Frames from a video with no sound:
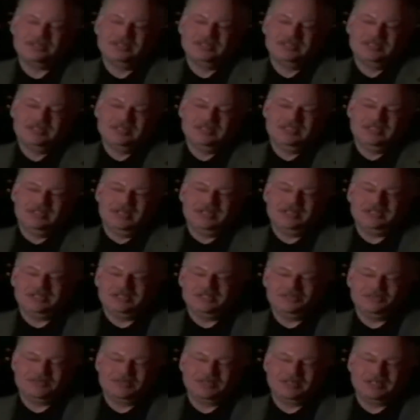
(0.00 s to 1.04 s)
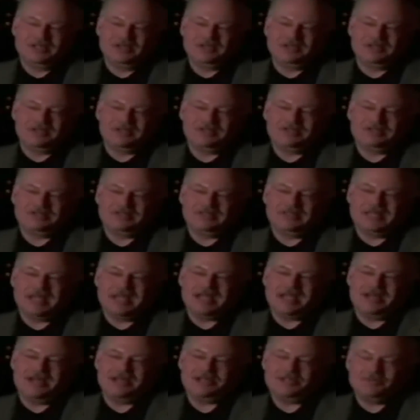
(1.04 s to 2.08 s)
and didn't really know that kind of
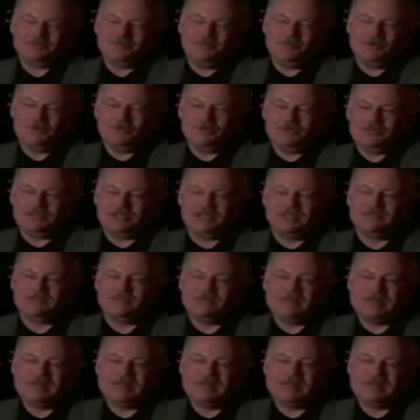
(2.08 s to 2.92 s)
support was there for me